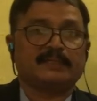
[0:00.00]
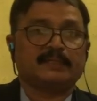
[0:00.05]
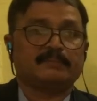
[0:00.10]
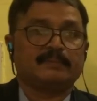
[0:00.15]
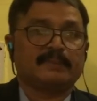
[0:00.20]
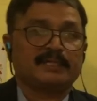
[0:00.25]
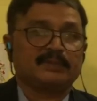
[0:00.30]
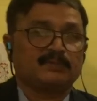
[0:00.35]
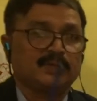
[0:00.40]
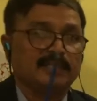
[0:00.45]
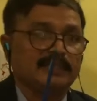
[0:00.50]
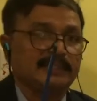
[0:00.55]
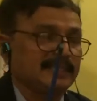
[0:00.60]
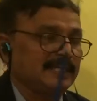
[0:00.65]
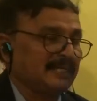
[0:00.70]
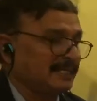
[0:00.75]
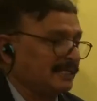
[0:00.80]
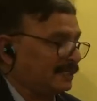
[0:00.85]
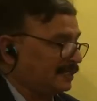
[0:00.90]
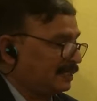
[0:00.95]
But one
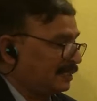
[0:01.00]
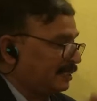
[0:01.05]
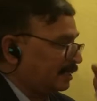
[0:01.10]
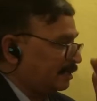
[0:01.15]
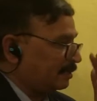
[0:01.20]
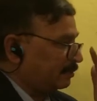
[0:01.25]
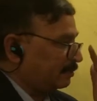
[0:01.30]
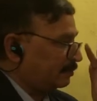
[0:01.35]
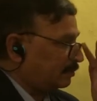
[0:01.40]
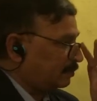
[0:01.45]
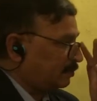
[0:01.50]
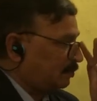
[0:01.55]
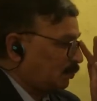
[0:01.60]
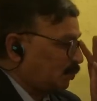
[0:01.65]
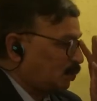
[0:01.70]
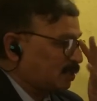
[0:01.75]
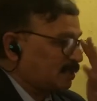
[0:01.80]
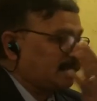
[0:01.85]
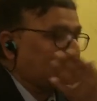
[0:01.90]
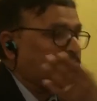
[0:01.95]
thing here,
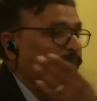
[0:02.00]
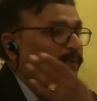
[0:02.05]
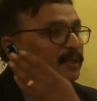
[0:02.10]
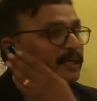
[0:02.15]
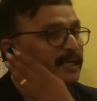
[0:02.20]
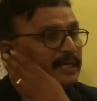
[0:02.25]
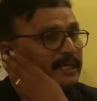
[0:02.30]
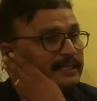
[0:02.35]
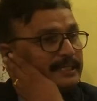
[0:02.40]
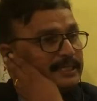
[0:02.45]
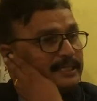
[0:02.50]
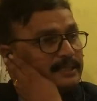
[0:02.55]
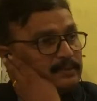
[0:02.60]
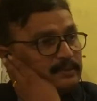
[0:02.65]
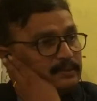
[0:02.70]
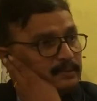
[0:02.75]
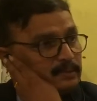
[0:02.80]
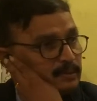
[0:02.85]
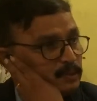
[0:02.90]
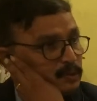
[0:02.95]
most important thing
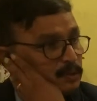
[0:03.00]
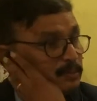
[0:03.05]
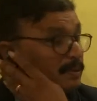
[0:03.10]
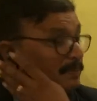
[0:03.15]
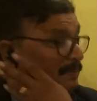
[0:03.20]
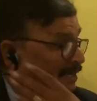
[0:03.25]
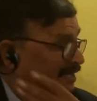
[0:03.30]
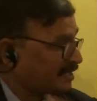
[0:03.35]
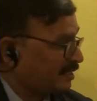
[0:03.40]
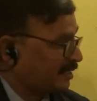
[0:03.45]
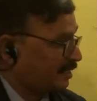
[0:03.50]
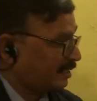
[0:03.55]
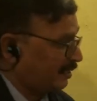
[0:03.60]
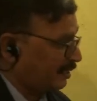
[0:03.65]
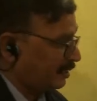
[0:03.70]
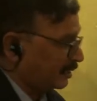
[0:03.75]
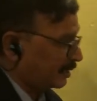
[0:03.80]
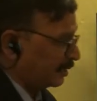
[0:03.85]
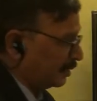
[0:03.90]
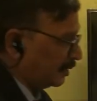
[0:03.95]
to be mentioned here,